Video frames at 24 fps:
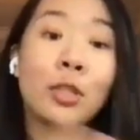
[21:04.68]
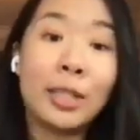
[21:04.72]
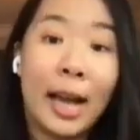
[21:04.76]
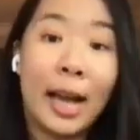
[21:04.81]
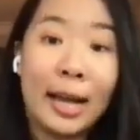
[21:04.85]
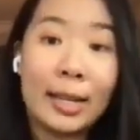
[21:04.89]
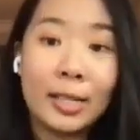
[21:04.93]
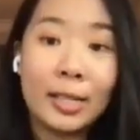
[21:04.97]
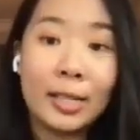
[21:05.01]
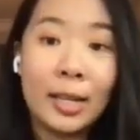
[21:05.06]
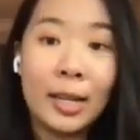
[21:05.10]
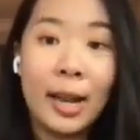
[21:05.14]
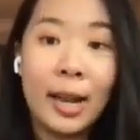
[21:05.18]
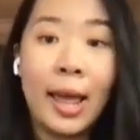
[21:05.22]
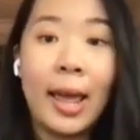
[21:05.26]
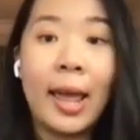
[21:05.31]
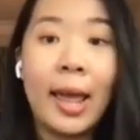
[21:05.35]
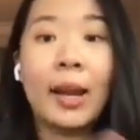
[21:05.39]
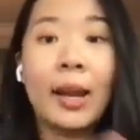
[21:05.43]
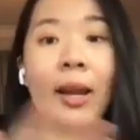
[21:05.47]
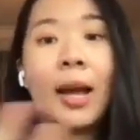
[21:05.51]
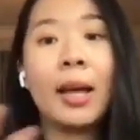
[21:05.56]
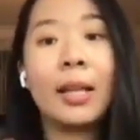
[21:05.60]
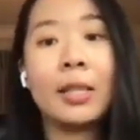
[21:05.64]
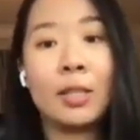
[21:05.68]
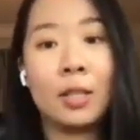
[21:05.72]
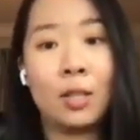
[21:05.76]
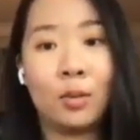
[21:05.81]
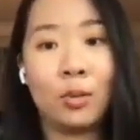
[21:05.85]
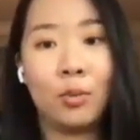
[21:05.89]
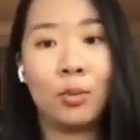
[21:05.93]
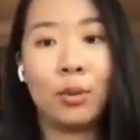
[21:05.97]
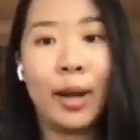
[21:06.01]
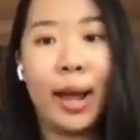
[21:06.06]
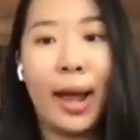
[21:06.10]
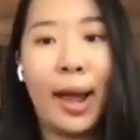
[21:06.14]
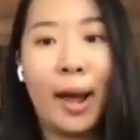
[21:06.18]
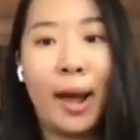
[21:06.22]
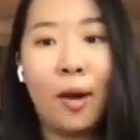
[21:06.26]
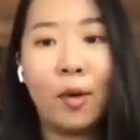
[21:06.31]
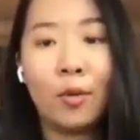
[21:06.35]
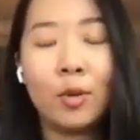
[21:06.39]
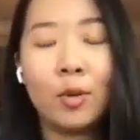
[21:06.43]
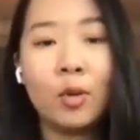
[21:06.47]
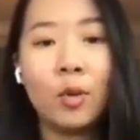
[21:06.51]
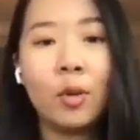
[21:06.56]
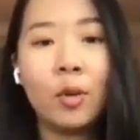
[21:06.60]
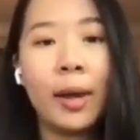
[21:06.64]
started and until
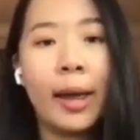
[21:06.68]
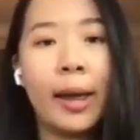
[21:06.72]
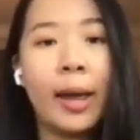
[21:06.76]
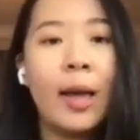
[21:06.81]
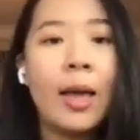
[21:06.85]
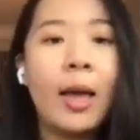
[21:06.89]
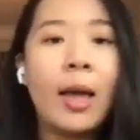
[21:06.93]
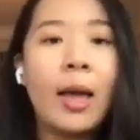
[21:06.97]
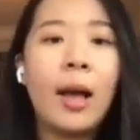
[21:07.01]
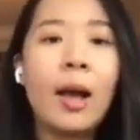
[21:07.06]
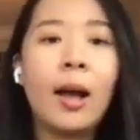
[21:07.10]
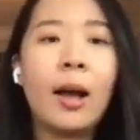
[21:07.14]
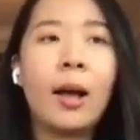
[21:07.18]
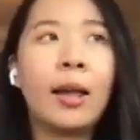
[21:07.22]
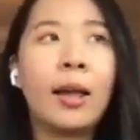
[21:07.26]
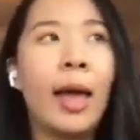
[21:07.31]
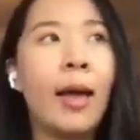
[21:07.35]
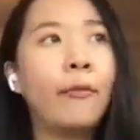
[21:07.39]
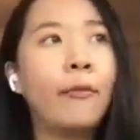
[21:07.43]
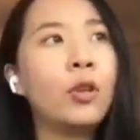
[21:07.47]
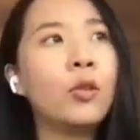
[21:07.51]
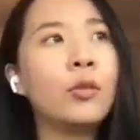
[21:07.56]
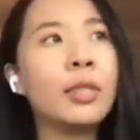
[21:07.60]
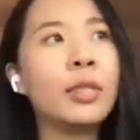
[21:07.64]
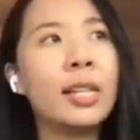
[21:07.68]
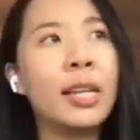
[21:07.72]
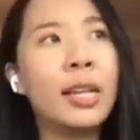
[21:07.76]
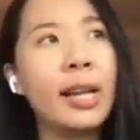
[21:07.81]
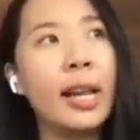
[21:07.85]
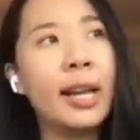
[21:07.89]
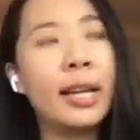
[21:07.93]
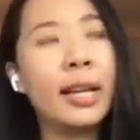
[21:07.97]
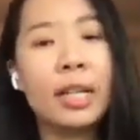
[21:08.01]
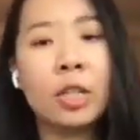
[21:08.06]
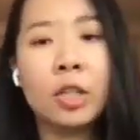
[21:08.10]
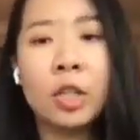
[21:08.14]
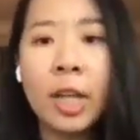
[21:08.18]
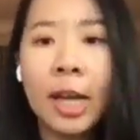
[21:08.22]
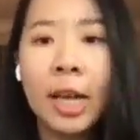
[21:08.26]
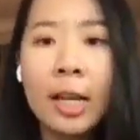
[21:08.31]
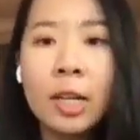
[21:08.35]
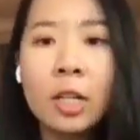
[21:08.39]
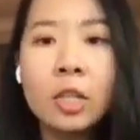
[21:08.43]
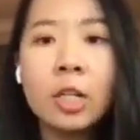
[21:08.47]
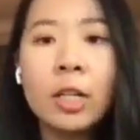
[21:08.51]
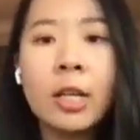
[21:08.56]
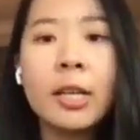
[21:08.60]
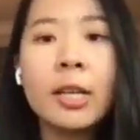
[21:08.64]
now? Like, have you seen any
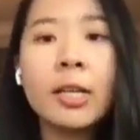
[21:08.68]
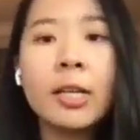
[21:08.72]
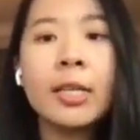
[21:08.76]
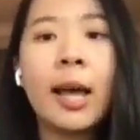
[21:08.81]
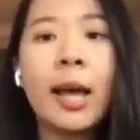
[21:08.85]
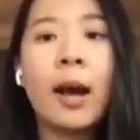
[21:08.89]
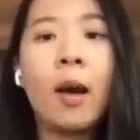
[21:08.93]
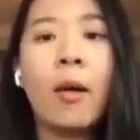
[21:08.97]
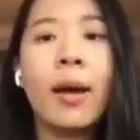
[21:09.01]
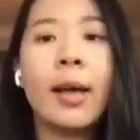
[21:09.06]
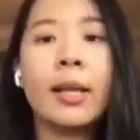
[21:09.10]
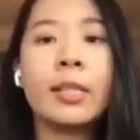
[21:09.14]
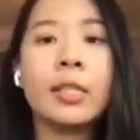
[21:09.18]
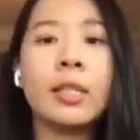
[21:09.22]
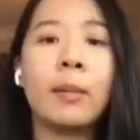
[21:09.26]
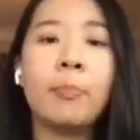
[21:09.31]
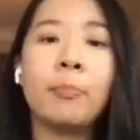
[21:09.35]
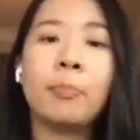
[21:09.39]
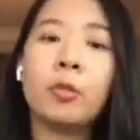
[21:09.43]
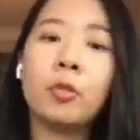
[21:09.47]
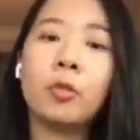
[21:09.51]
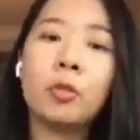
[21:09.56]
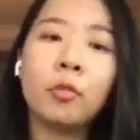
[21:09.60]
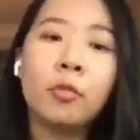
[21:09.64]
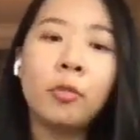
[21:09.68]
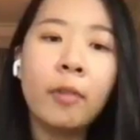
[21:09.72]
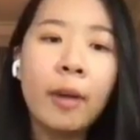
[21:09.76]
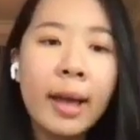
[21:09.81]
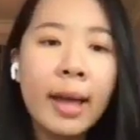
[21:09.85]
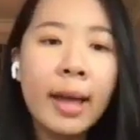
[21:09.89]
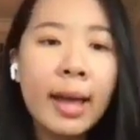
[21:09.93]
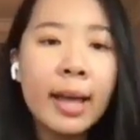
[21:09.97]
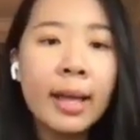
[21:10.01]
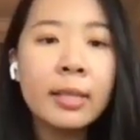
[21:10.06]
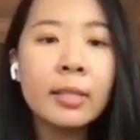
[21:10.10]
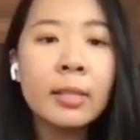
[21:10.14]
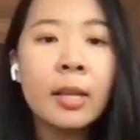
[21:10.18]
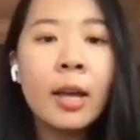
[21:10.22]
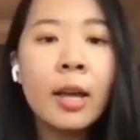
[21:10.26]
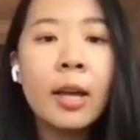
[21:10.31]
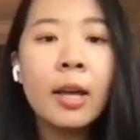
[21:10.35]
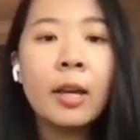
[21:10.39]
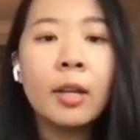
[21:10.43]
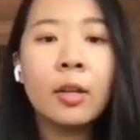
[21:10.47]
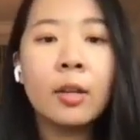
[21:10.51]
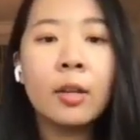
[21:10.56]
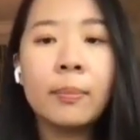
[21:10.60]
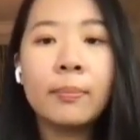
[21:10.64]
changes? How has it progressed?
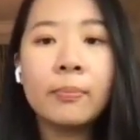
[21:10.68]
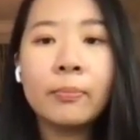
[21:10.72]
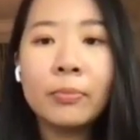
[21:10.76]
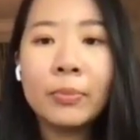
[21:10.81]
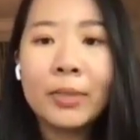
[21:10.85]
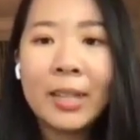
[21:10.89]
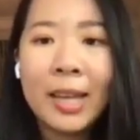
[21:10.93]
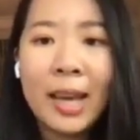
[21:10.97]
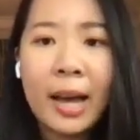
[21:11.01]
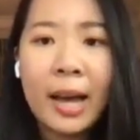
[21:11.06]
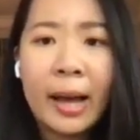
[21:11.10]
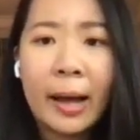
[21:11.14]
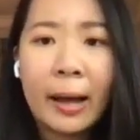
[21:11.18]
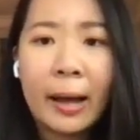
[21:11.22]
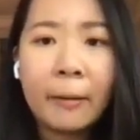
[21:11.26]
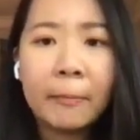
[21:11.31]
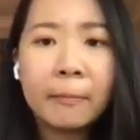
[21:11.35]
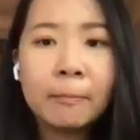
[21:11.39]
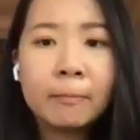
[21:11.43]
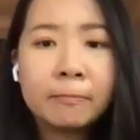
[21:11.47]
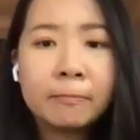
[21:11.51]
Yeah.